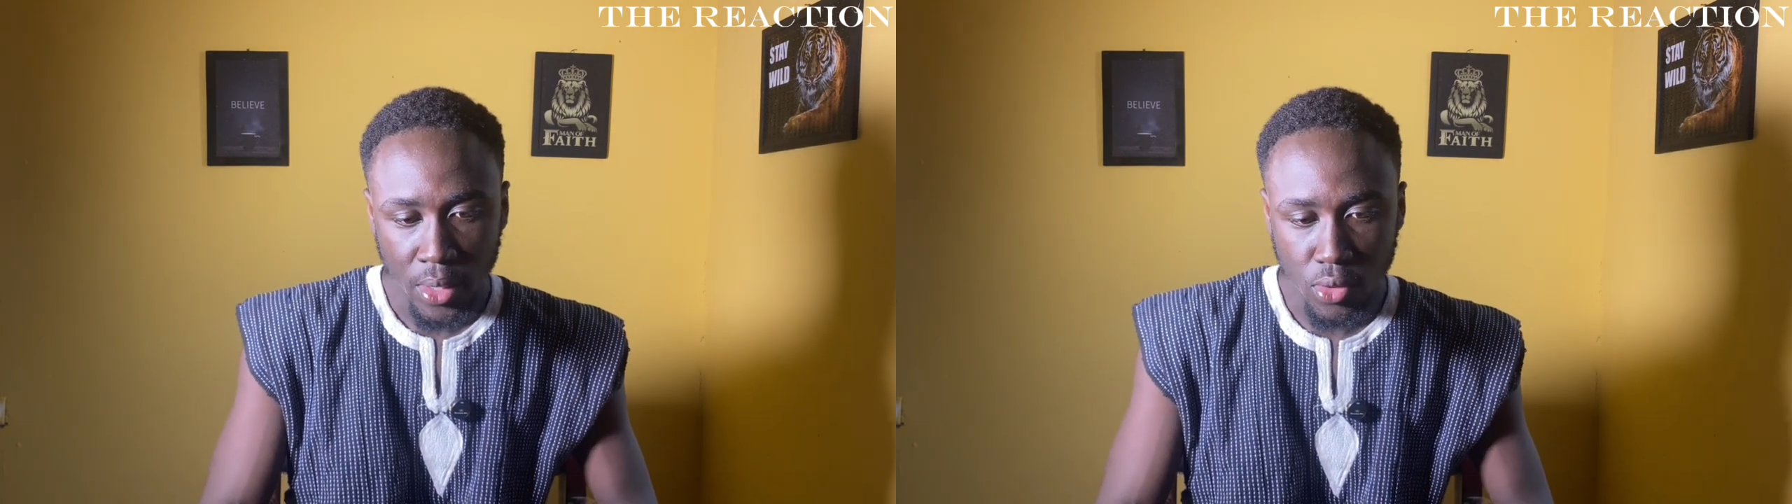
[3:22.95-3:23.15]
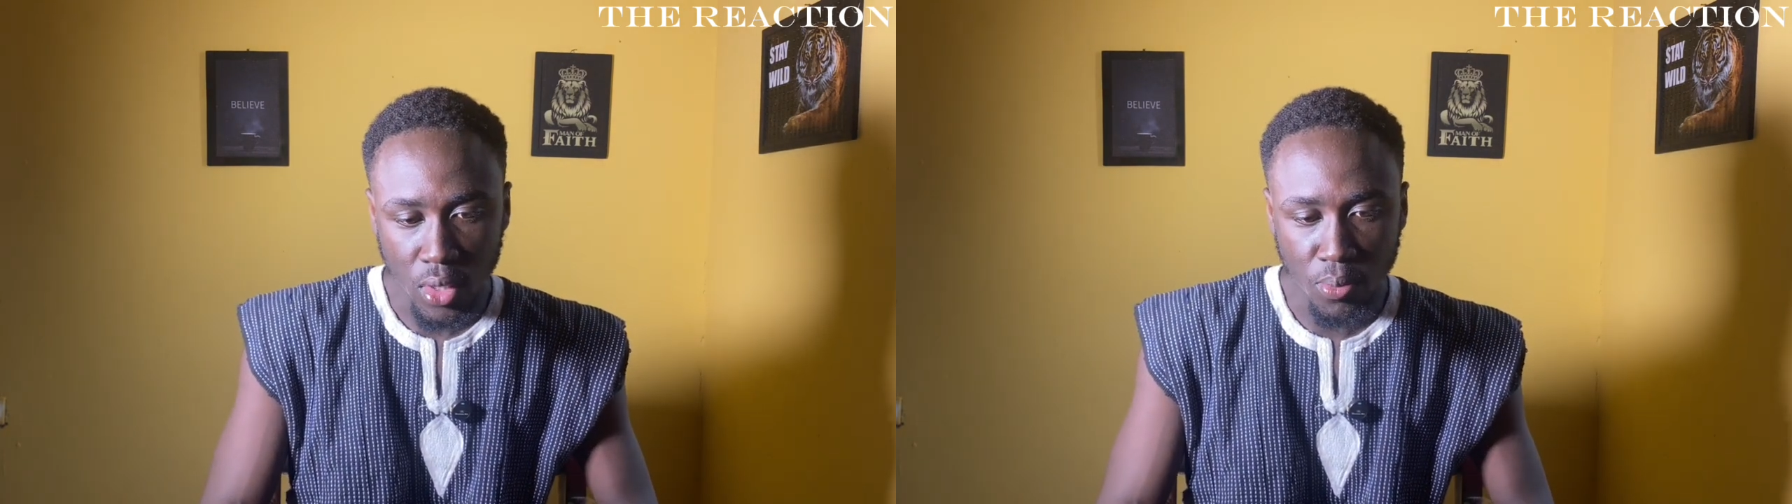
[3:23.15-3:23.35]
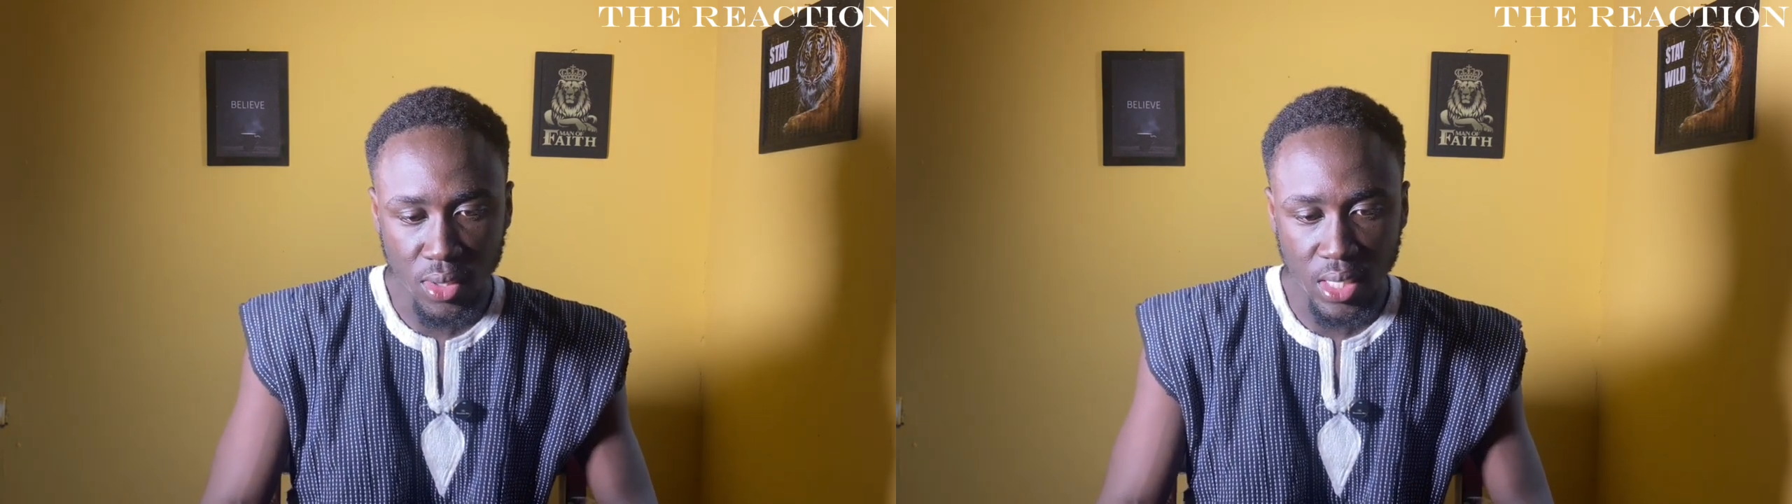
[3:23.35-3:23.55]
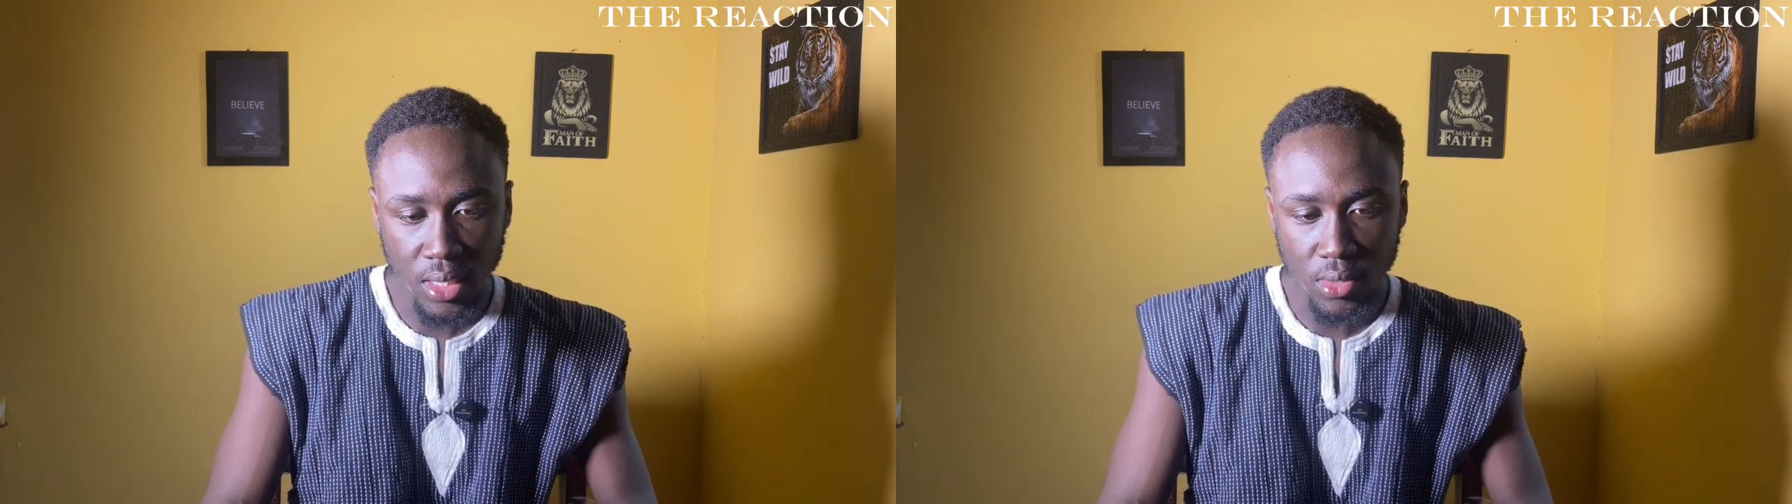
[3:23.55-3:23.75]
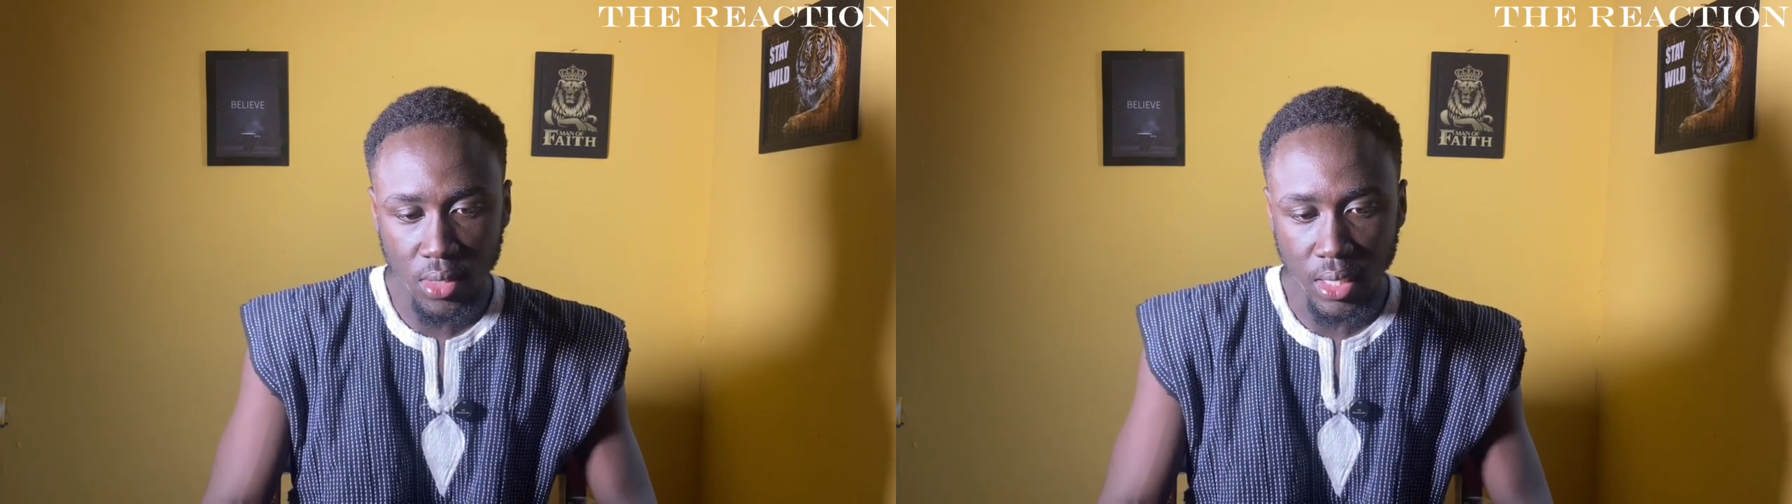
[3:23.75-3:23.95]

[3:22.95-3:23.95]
So he posted it on